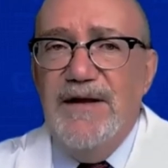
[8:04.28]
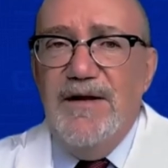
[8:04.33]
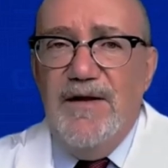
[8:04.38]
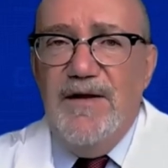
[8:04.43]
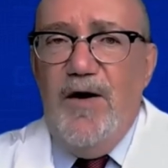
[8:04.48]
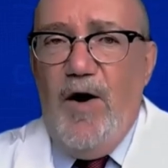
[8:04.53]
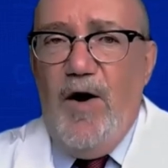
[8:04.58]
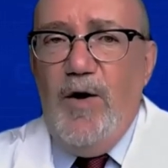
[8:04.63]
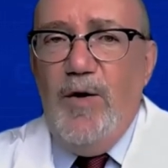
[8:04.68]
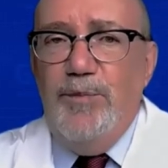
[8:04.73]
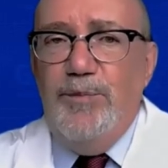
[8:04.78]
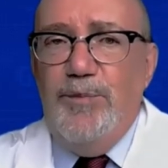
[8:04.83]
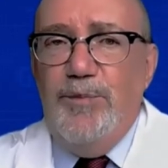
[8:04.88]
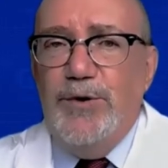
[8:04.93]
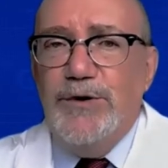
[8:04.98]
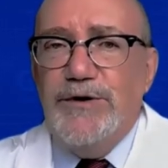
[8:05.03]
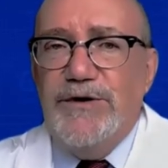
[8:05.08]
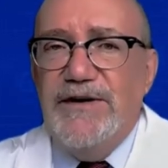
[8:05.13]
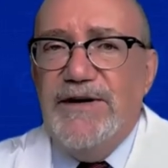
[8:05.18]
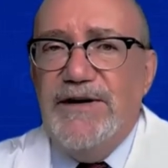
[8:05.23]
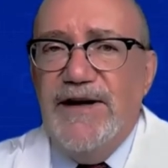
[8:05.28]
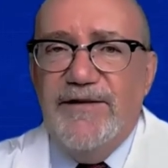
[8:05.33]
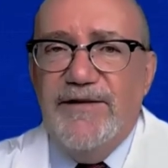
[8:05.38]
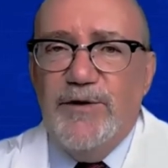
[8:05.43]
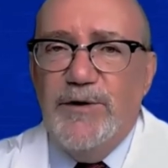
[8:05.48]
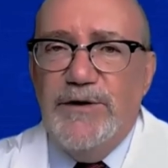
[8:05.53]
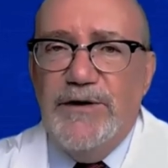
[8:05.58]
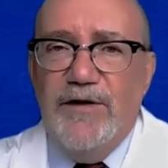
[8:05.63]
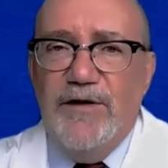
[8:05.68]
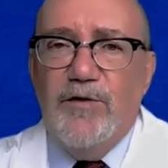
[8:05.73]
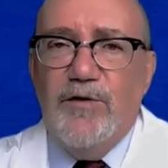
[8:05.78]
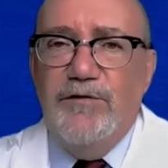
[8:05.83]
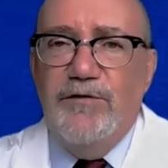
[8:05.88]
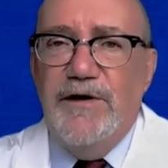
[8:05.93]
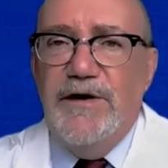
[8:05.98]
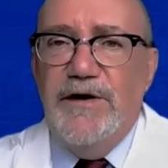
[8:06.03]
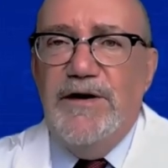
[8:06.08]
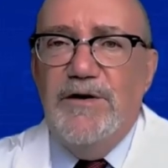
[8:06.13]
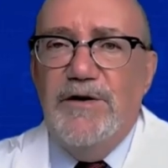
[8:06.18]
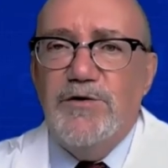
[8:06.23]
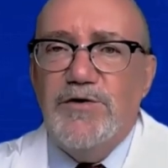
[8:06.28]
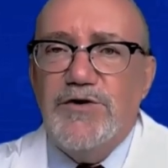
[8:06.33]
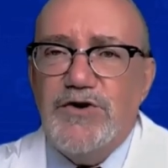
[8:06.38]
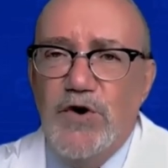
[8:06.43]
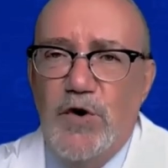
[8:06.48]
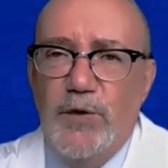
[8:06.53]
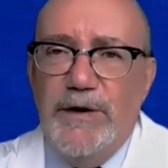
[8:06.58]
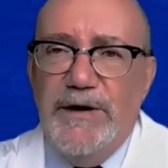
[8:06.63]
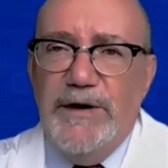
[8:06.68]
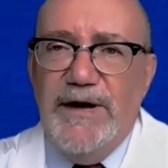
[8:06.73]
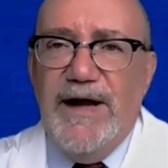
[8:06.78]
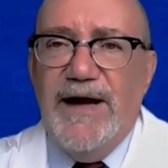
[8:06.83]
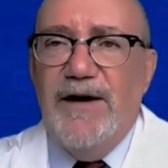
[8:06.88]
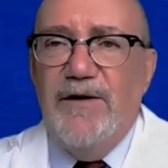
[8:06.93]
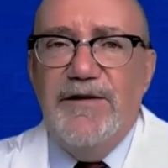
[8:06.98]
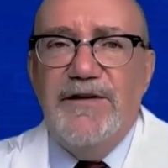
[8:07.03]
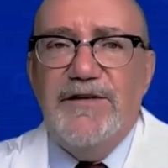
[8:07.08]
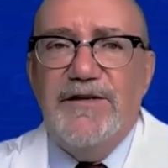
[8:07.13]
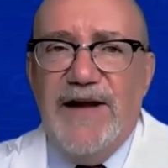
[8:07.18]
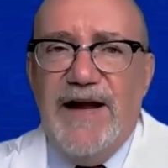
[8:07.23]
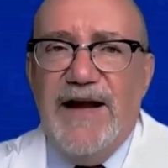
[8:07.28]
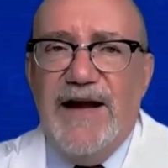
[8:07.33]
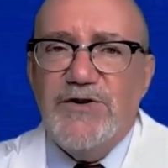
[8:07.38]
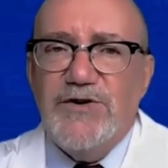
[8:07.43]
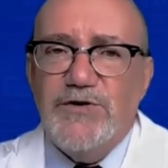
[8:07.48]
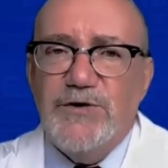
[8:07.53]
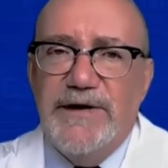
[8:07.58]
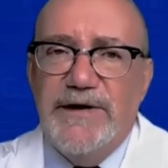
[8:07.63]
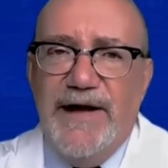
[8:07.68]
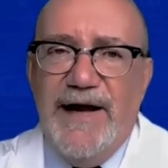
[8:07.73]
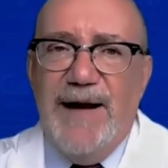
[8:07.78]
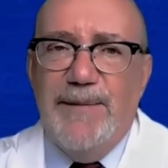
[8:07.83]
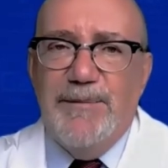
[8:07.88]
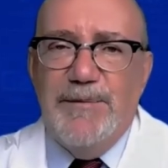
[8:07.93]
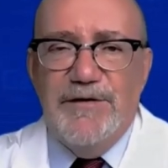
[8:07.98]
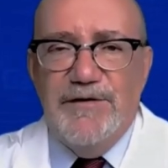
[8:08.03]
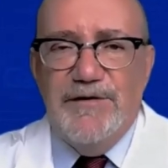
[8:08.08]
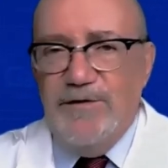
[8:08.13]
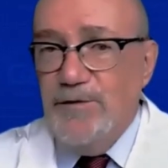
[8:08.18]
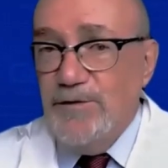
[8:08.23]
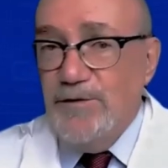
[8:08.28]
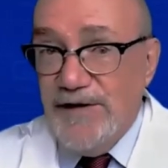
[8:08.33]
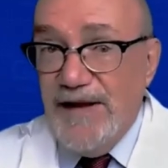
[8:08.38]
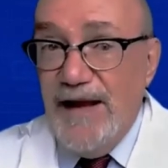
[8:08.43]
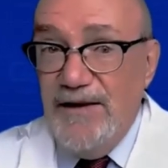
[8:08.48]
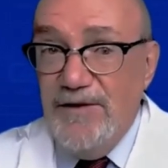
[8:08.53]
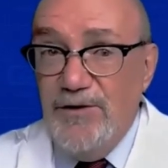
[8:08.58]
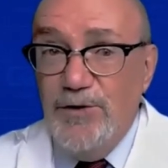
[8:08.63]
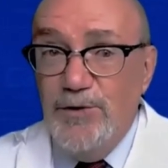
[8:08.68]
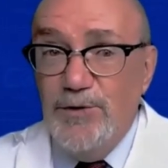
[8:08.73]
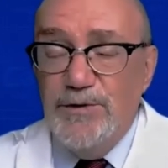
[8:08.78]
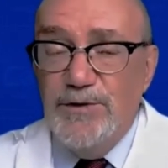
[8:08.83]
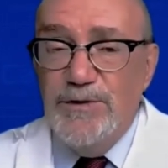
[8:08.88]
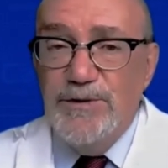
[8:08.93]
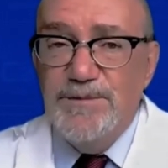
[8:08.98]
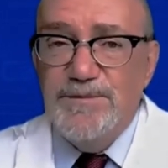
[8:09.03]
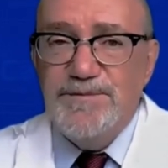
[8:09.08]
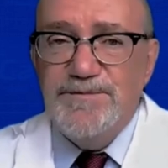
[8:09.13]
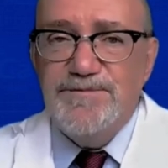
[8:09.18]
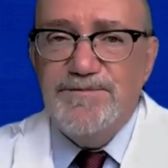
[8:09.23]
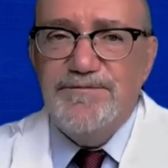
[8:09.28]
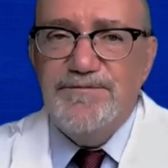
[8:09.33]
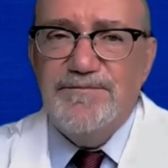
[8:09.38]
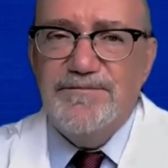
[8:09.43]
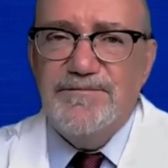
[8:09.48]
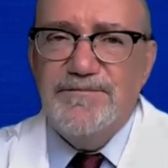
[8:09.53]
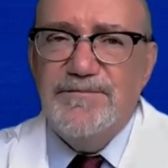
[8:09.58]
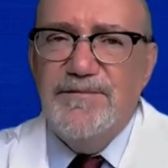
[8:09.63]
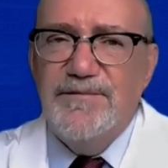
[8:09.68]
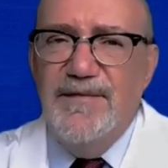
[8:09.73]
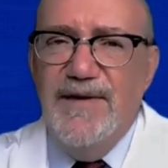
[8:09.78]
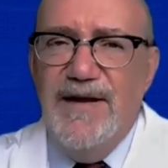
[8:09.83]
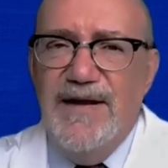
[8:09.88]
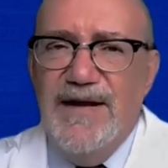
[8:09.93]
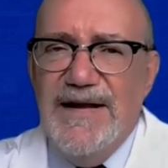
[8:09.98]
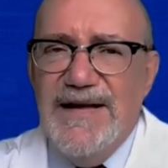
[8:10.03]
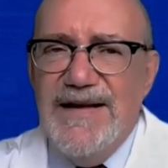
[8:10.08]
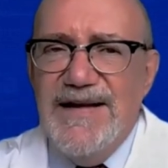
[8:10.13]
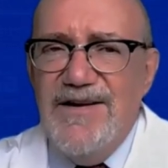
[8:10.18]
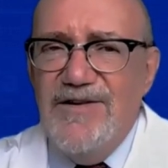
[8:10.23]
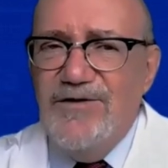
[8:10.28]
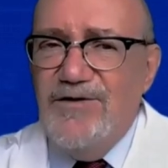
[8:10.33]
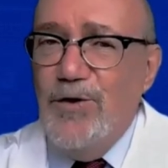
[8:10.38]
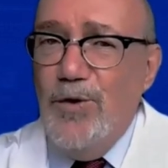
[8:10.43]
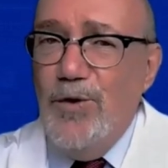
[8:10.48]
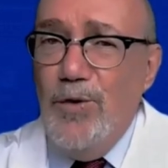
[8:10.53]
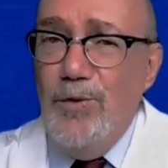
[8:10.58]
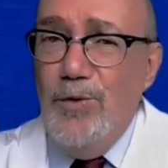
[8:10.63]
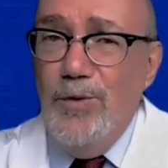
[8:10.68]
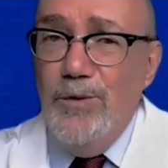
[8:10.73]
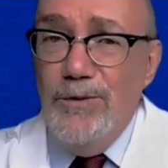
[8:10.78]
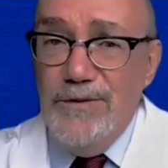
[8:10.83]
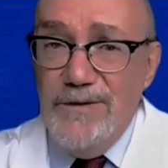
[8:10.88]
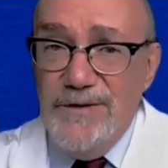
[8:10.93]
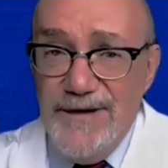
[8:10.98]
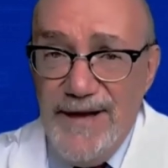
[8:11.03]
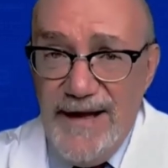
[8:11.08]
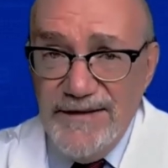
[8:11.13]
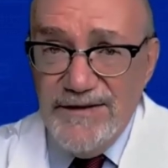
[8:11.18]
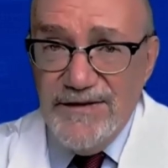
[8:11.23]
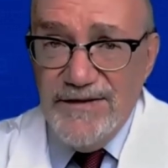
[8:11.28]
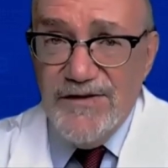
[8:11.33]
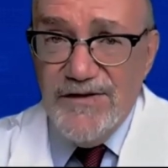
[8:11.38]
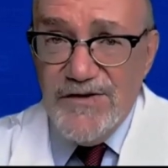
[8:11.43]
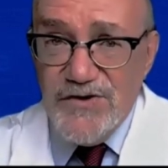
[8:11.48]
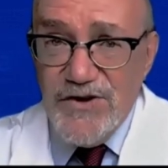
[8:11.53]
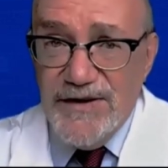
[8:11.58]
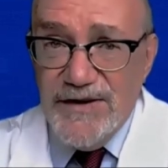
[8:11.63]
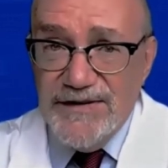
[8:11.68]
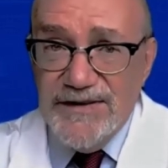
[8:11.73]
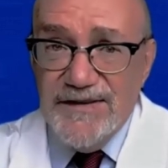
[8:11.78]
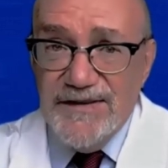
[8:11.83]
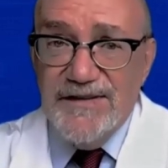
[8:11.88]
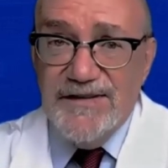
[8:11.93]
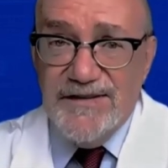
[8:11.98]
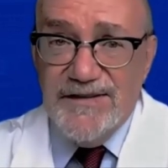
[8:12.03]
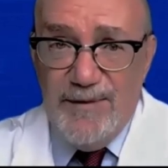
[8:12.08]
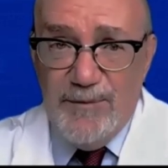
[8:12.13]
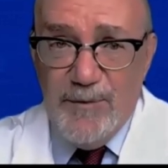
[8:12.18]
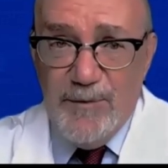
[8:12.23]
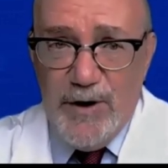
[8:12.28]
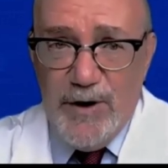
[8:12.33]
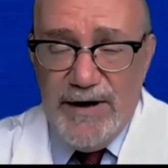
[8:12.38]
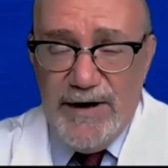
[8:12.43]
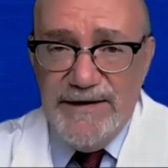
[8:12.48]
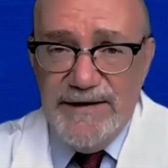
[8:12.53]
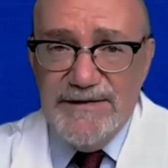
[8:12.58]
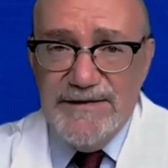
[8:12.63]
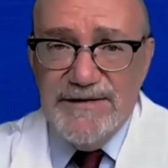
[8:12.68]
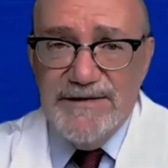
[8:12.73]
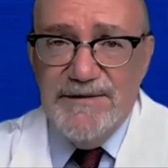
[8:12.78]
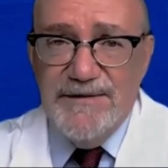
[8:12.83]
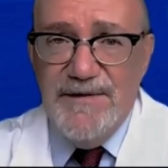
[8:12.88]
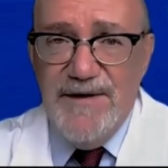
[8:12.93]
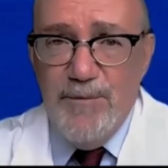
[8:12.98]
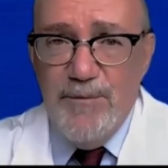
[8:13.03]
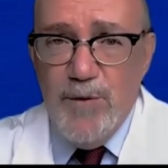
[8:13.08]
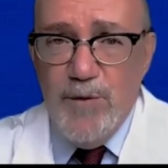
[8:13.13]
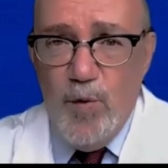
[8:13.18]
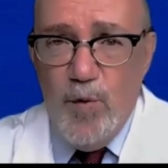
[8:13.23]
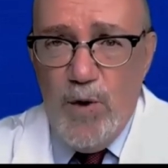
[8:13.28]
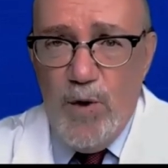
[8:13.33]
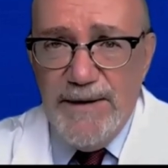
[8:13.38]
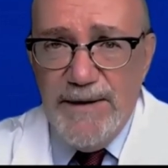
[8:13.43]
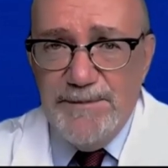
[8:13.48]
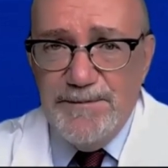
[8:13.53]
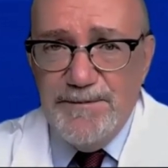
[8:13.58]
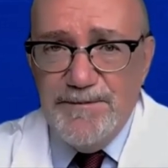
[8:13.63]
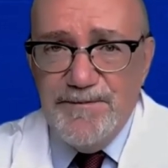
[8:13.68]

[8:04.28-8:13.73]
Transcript: I'll put together another video showing how this actually happens, so stay tuned. So let's just summarize. Number one,